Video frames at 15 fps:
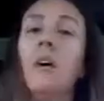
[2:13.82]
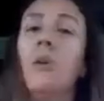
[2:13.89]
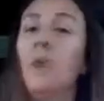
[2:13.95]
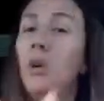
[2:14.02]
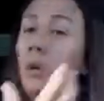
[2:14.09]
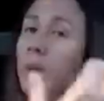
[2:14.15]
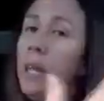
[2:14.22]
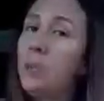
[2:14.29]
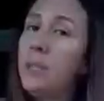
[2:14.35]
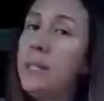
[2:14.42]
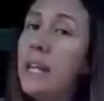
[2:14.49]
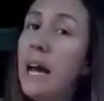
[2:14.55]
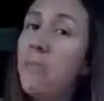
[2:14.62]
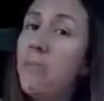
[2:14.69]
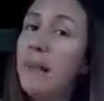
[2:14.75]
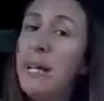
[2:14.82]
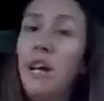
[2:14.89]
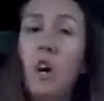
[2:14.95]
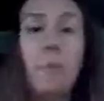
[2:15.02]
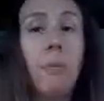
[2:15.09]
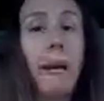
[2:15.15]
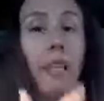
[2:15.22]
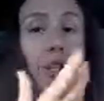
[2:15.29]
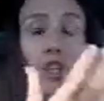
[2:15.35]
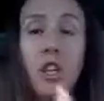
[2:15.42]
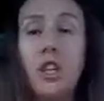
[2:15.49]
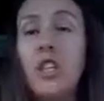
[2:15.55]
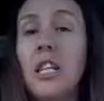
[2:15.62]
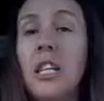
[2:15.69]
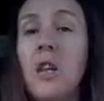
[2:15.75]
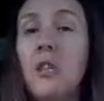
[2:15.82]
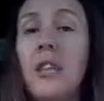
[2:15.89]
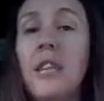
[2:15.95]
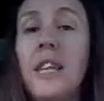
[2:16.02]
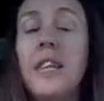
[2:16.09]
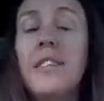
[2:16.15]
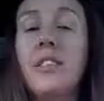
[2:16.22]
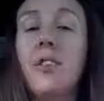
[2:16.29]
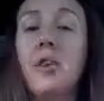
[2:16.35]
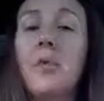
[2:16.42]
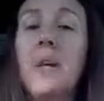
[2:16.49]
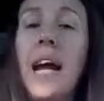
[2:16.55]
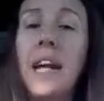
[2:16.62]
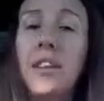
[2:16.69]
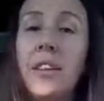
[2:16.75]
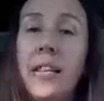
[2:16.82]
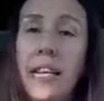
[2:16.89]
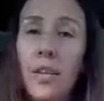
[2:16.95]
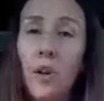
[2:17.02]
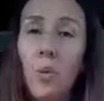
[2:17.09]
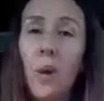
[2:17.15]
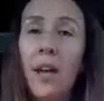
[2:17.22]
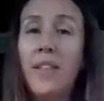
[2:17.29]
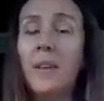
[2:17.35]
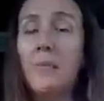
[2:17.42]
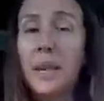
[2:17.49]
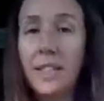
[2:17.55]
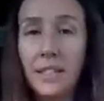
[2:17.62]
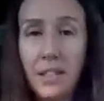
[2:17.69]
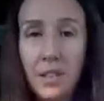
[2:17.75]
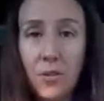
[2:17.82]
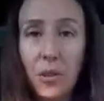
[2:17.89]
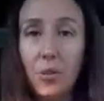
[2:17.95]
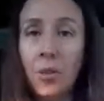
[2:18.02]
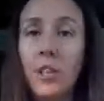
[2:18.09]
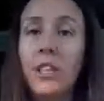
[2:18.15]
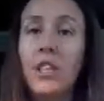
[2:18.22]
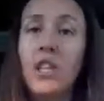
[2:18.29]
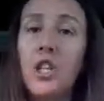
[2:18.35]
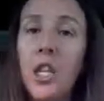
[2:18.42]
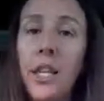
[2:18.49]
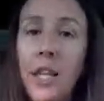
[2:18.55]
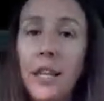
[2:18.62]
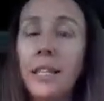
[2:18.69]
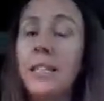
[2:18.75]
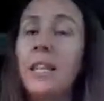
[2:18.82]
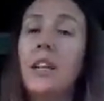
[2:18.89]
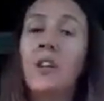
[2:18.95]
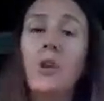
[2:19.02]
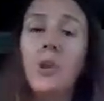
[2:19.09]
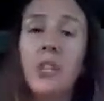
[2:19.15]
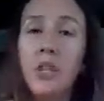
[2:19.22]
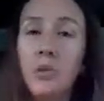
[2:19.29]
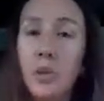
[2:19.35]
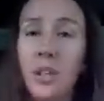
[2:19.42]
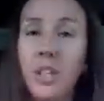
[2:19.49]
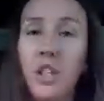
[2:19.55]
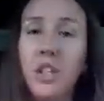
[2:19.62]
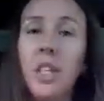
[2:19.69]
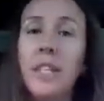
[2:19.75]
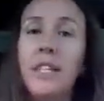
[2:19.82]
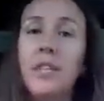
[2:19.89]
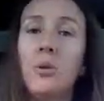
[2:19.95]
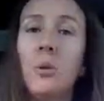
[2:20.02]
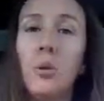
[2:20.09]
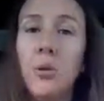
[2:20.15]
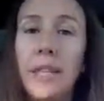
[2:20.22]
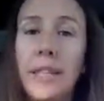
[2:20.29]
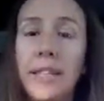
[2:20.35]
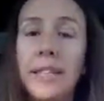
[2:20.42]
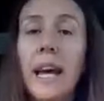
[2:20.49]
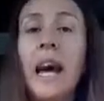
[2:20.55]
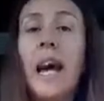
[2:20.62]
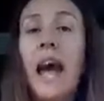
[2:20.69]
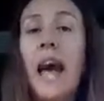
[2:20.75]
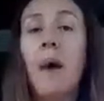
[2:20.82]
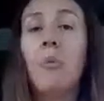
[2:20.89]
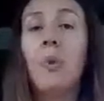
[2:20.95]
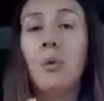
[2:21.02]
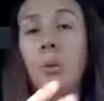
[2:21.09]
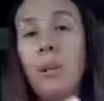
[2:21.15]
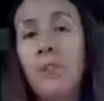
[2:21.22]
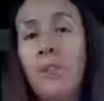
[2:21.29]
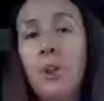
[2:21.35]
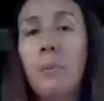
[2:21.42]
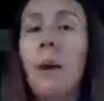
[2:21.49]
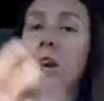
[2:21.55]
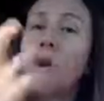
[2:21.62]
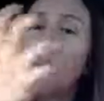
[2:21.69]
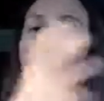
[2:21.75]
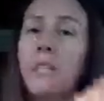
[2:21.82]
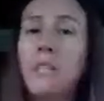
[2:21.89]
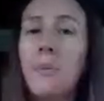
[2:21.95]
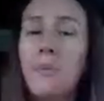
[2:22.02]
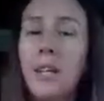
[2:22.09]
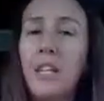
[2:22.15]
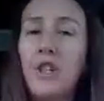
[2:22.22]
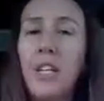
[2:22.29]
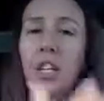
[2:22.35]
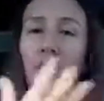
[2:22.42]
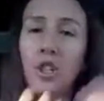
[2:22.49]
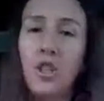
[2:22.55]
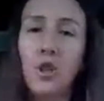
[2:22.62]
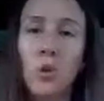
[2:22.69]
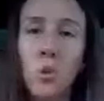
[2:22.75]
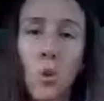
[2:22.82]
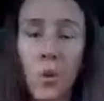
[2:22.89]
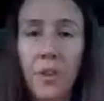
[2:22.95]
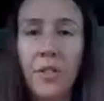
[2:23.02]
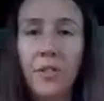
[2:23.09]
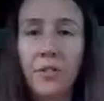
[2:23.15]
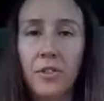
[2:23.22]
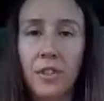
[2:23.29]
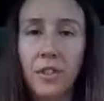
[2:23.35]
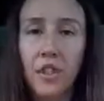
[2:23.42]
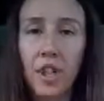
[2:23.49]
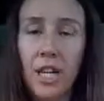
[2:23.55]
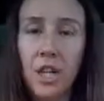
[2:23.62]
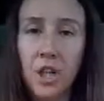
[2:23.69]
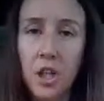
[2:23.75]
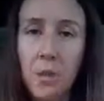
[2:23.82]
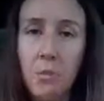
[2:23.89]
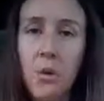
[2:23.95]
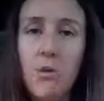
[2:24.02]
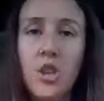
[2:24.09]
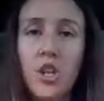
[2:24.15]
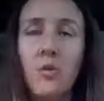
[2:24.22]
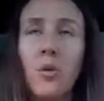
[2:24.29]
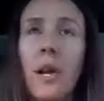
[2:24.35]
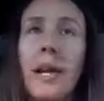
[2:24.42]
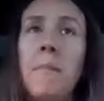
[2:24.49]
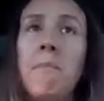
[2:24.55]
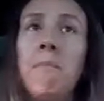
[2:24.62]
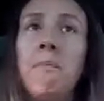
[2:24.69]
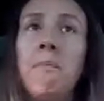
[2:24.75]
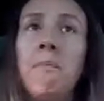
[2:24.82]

We don't like what's happening. Our mind's judging all the things in our reality in a way that makes us feel really shitty. It's telling all these really shitty stories, and we only feel better when something changes to warrant the change in emotion, right?